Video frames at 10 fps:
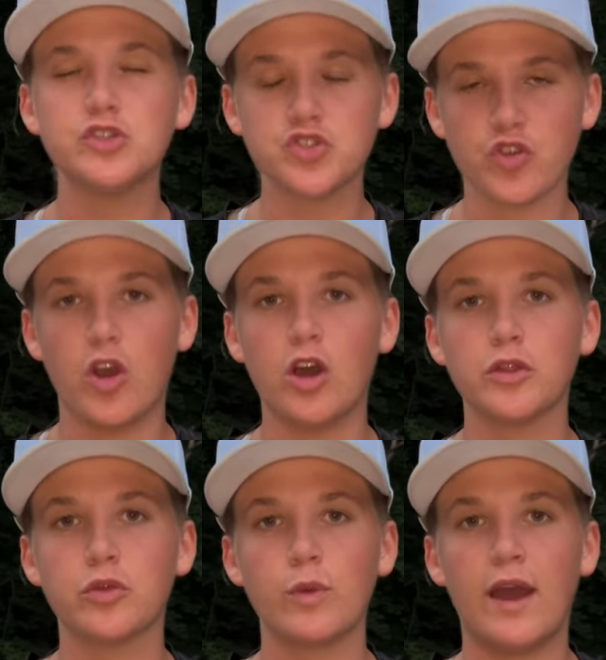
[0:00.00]
strong
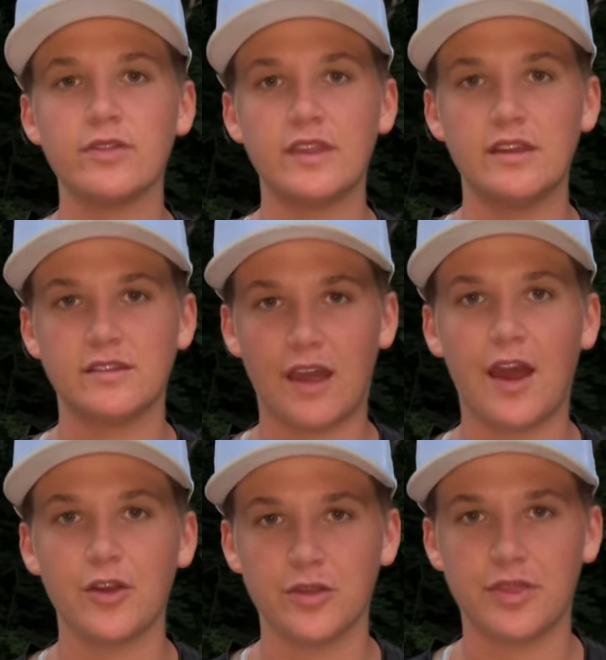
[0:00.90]
throughout the
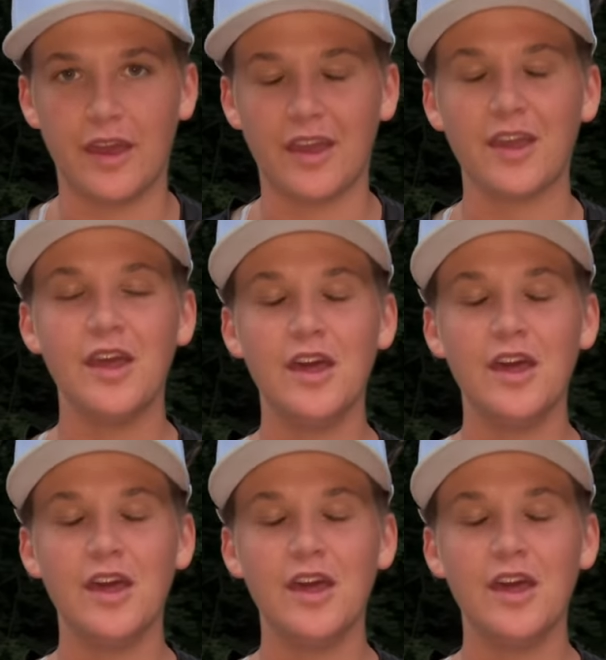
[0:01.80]
entire thing.